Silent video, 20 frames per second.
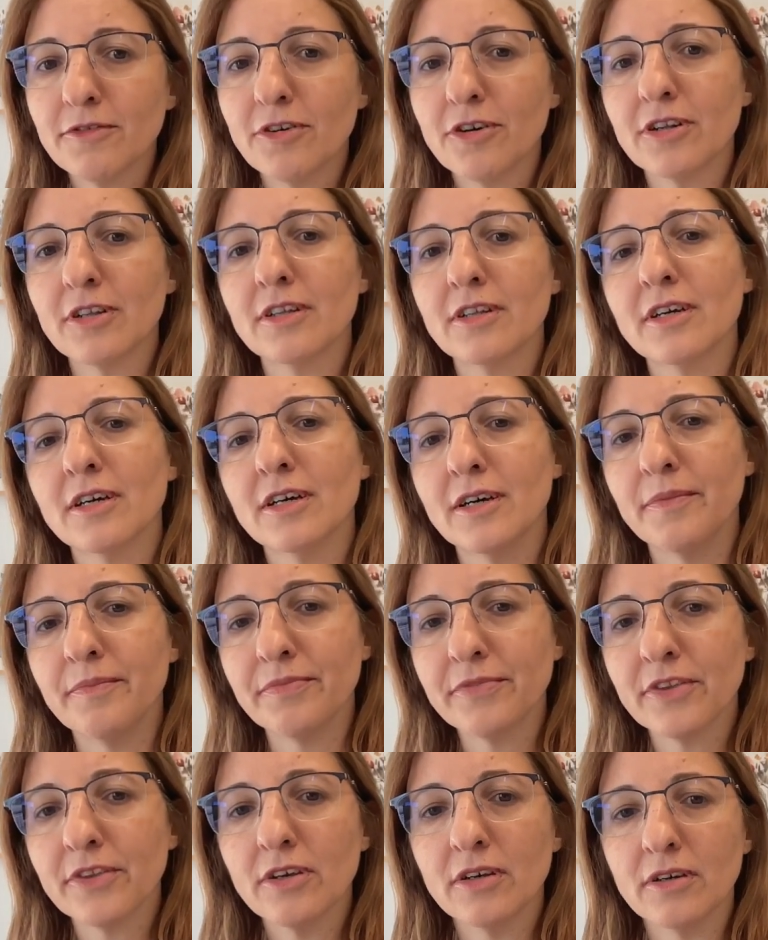for
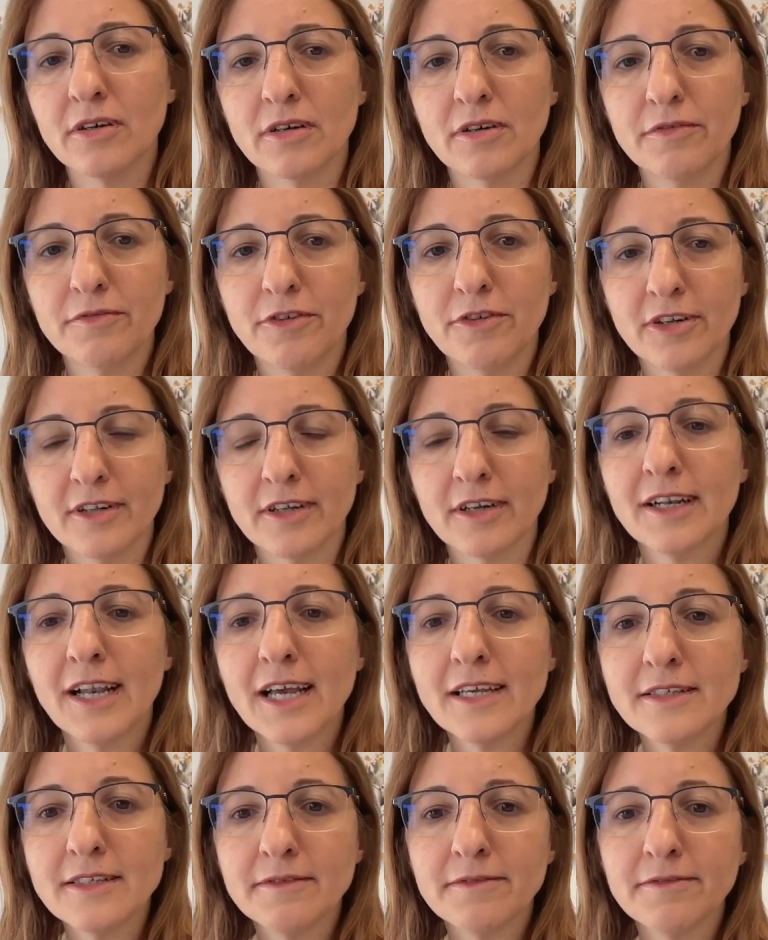the
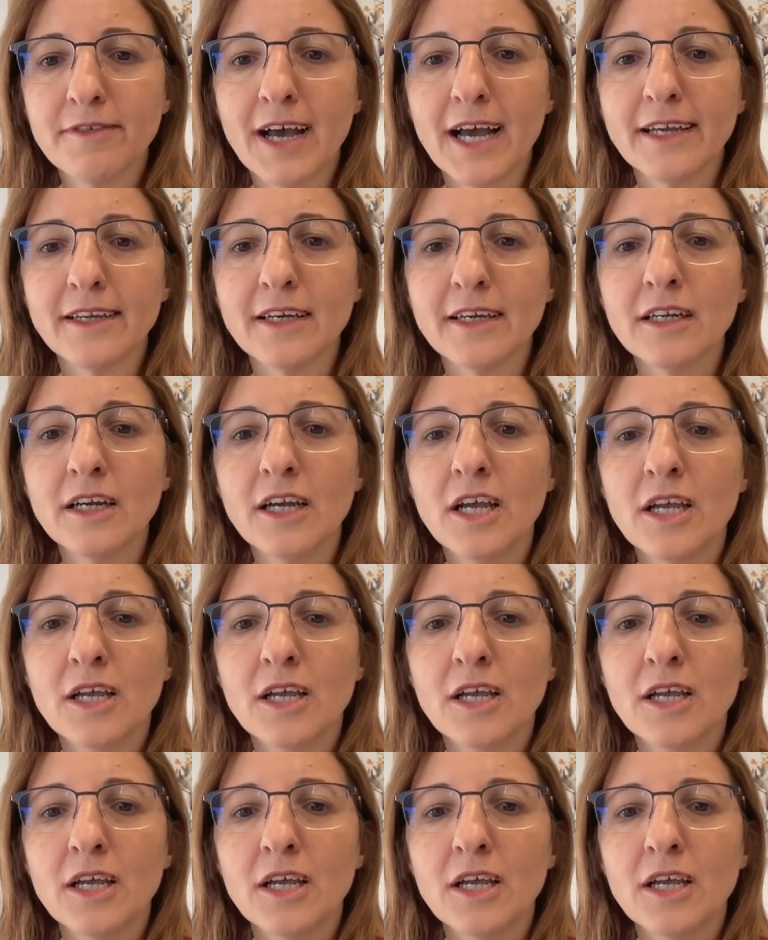classifier,